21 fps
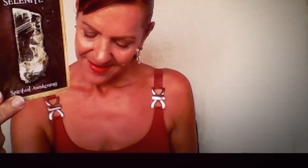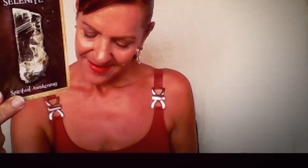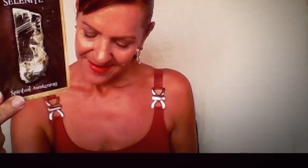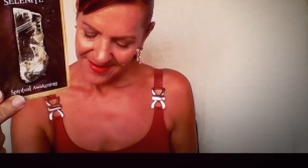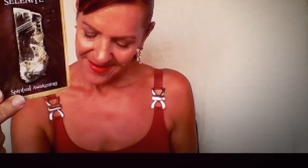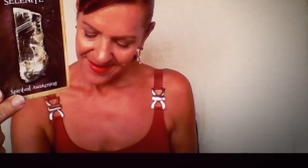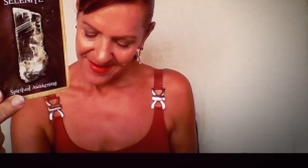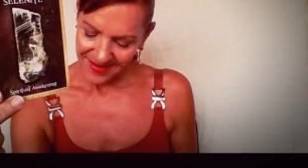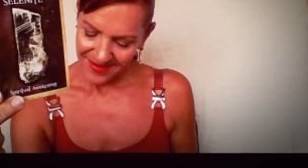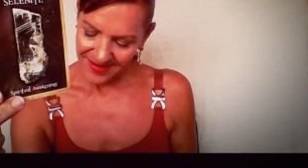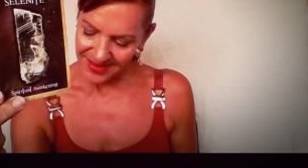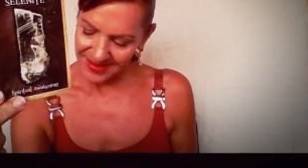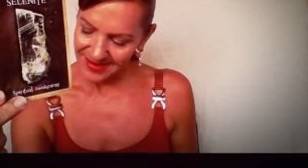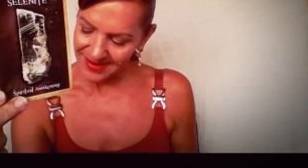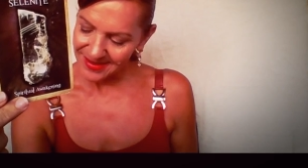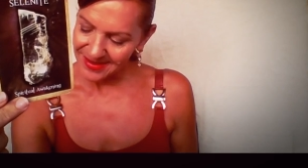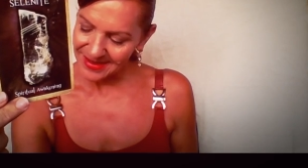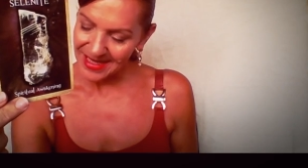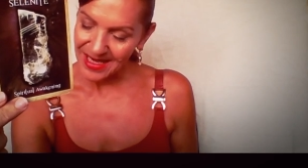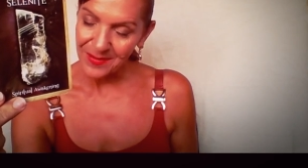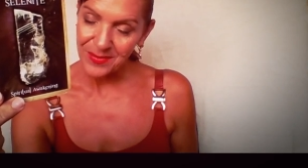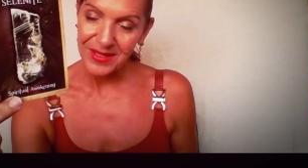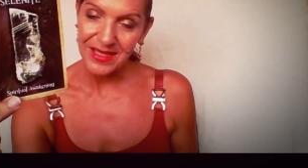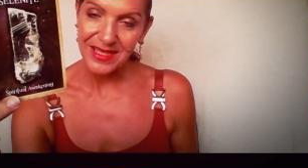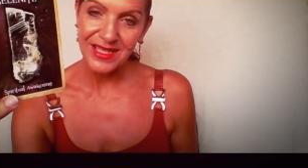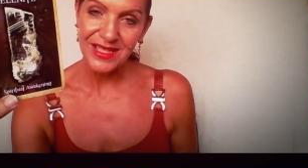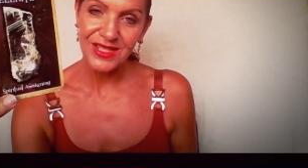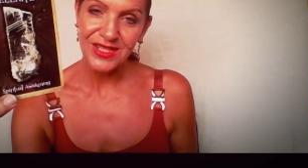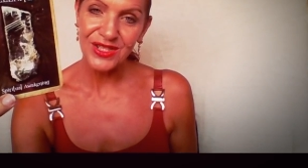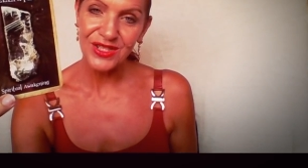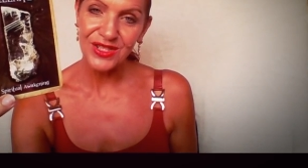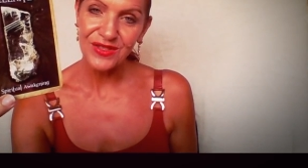Uh, this is tapping
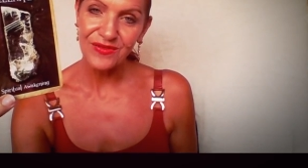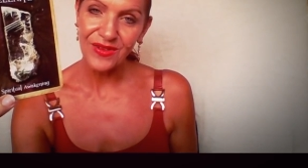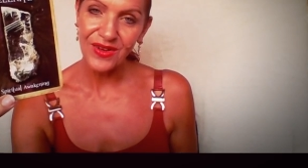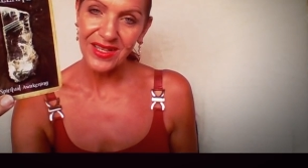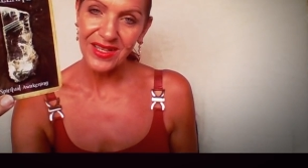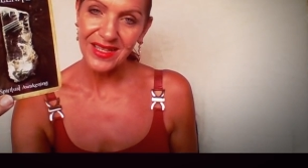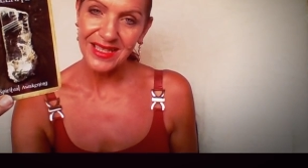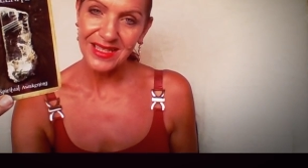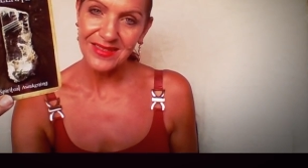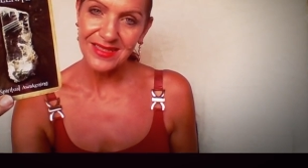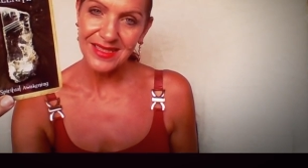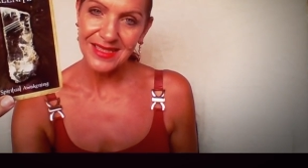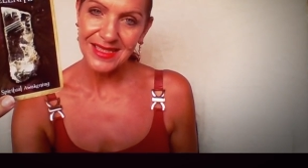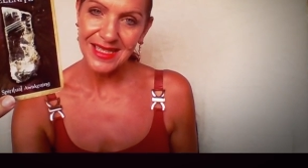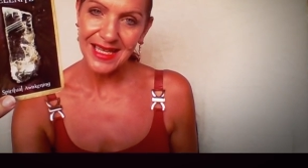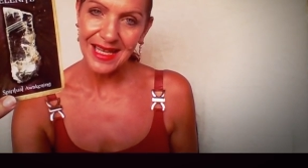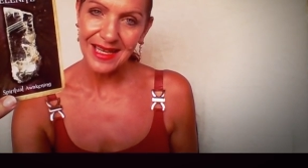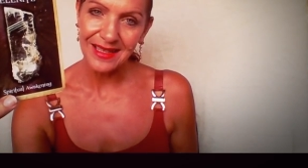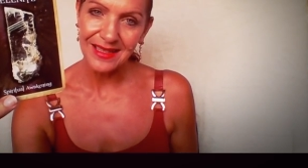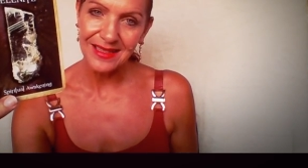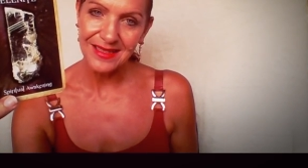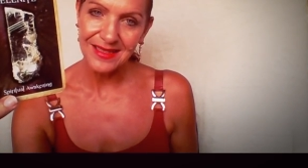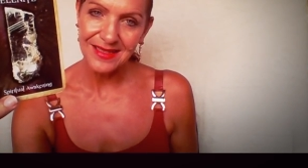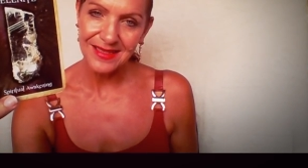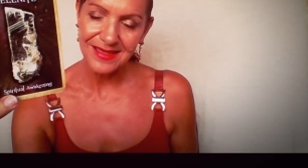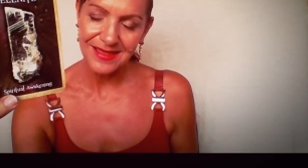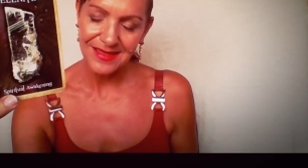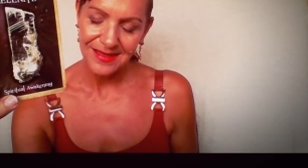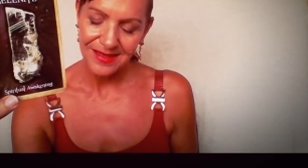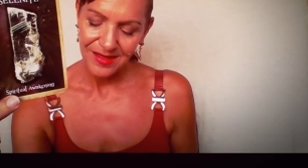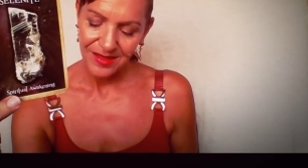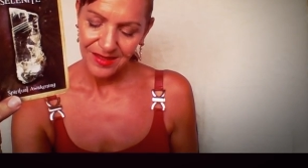into your divine gifts and talents
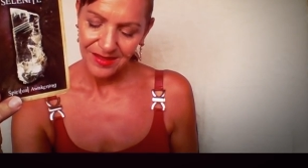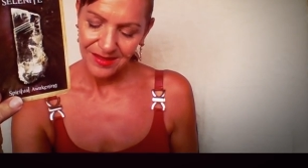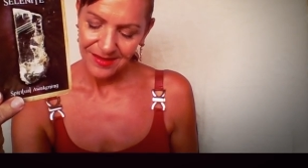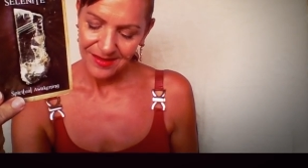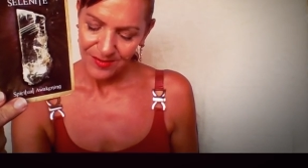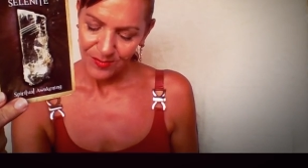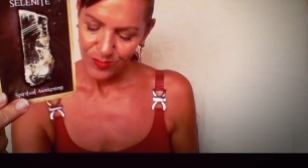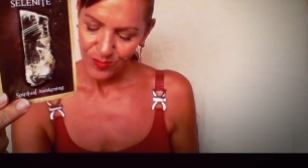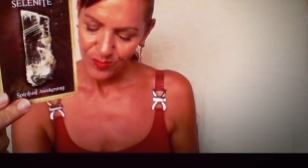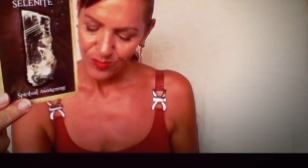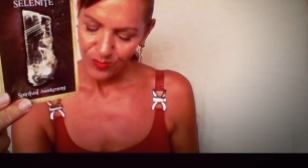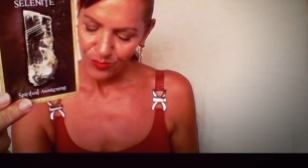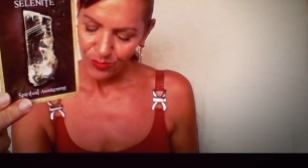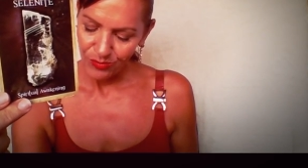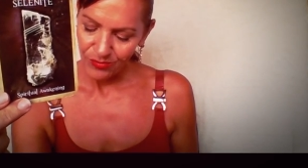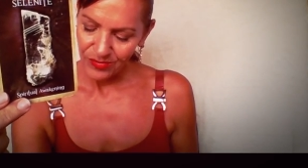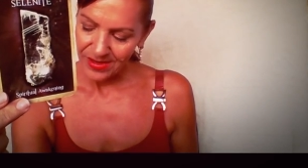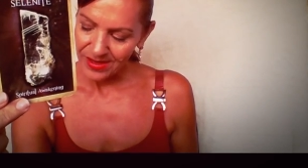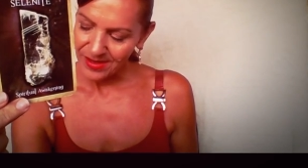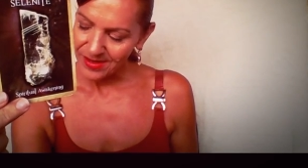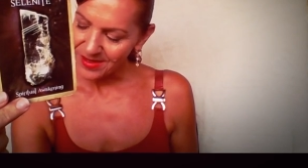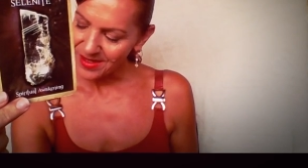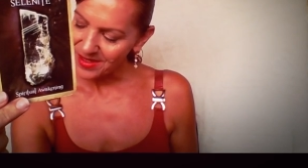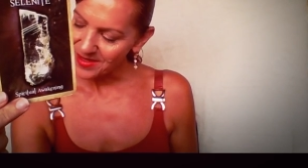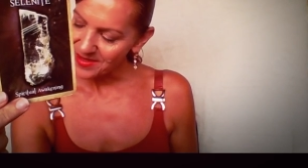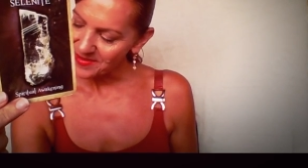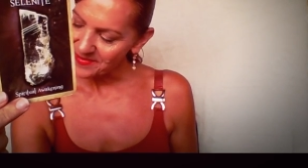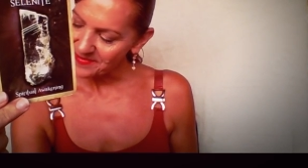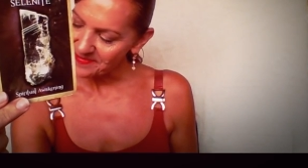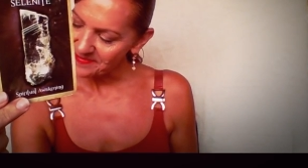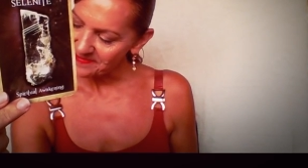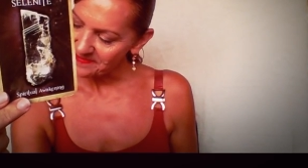
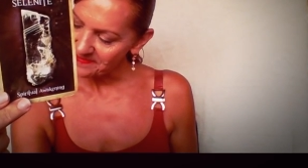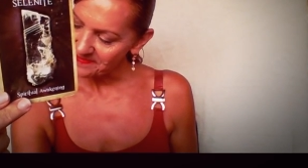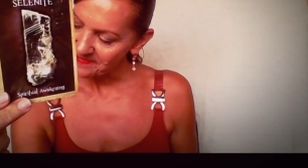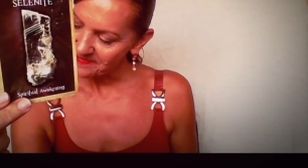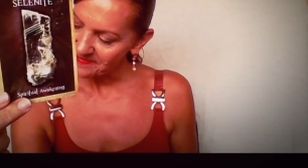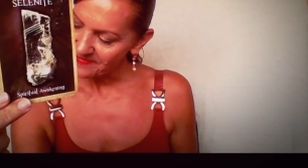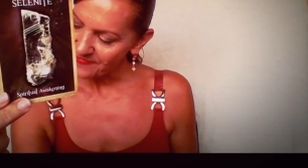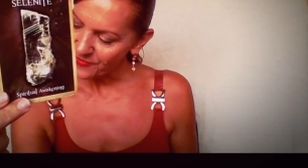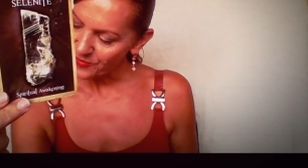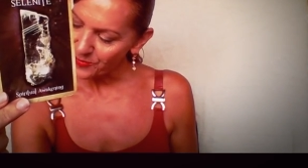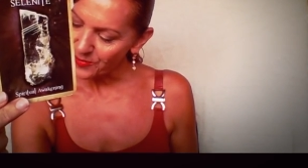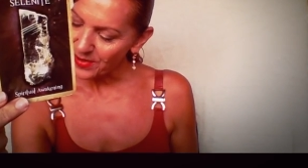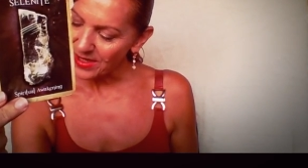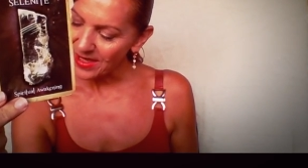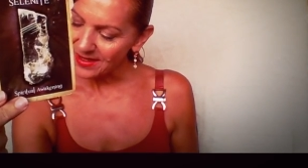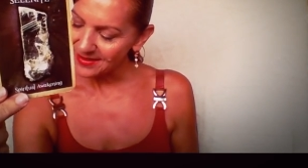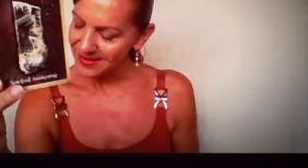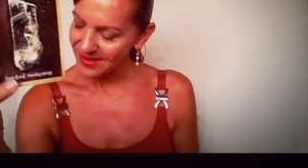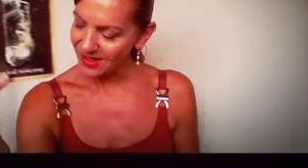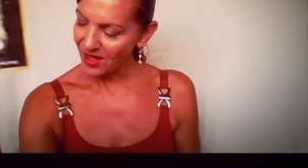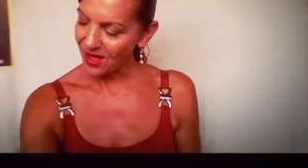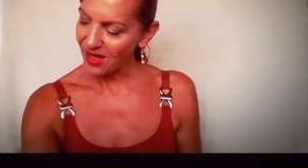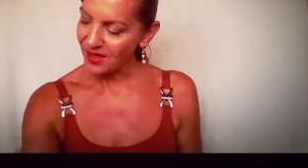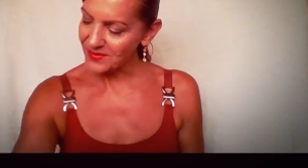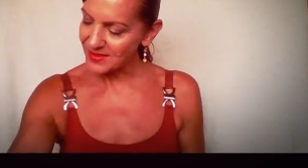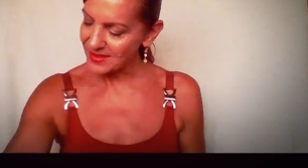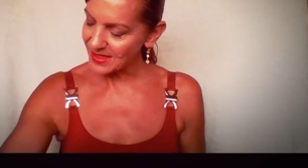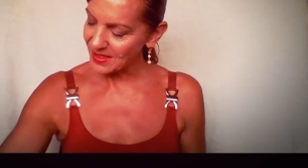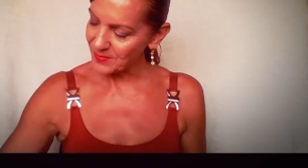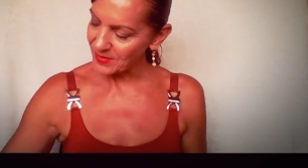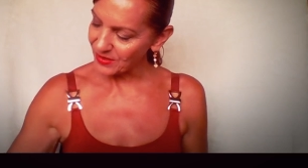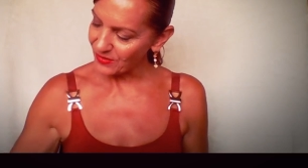um, from past lives
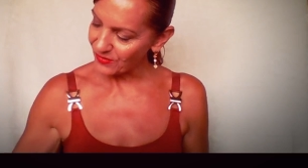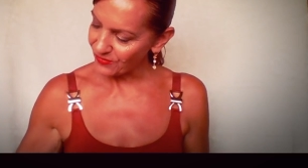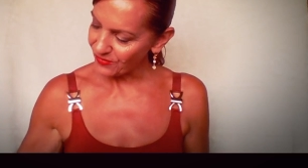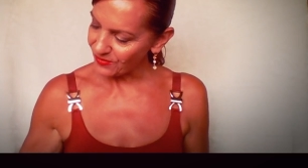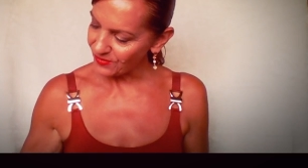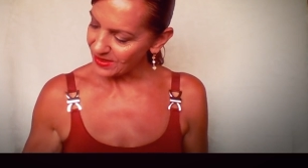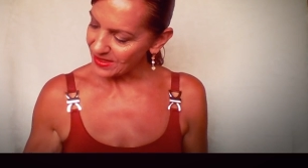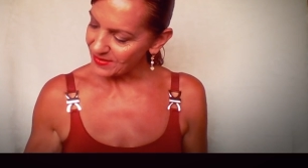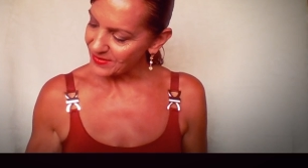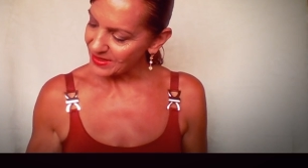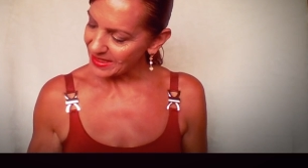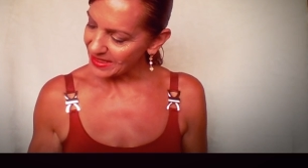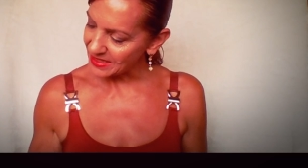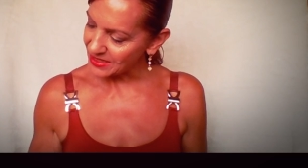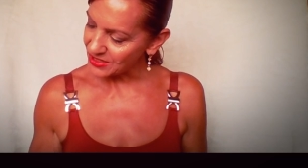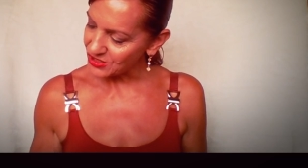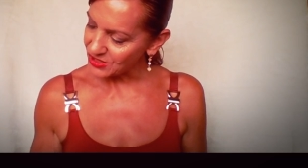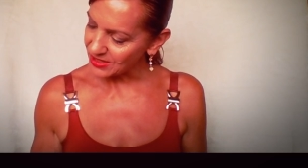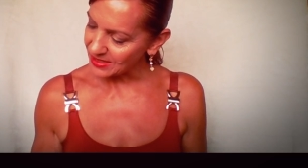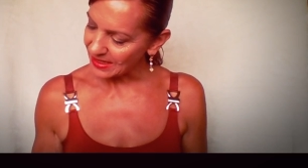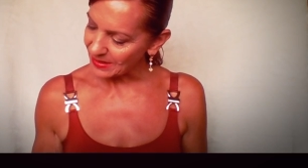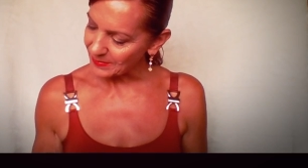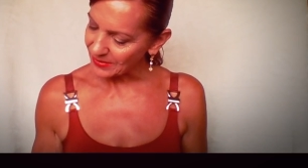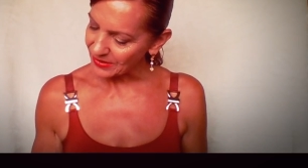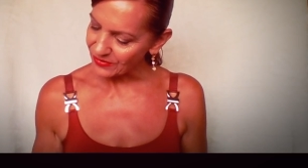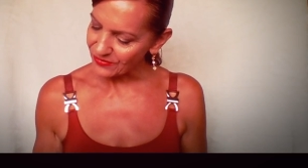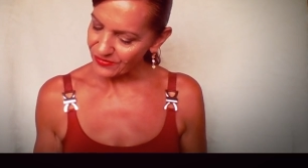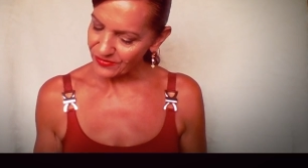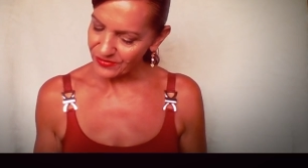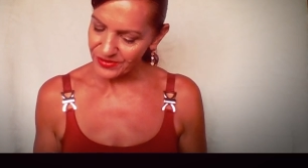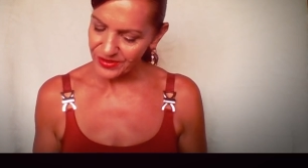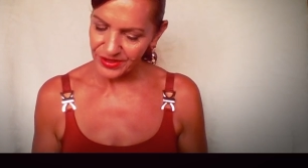coming through, even energy coming
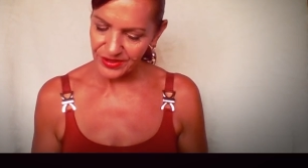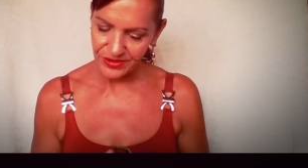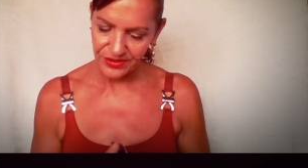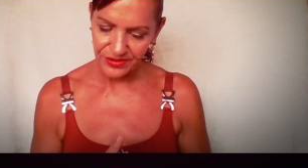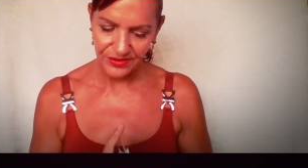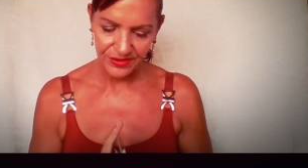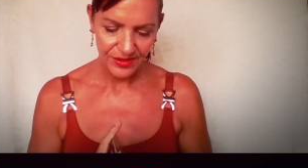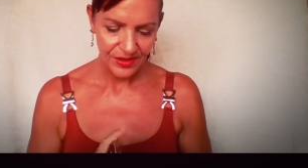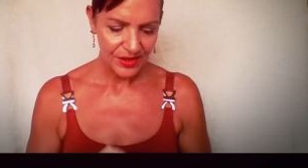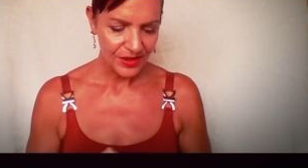through to you.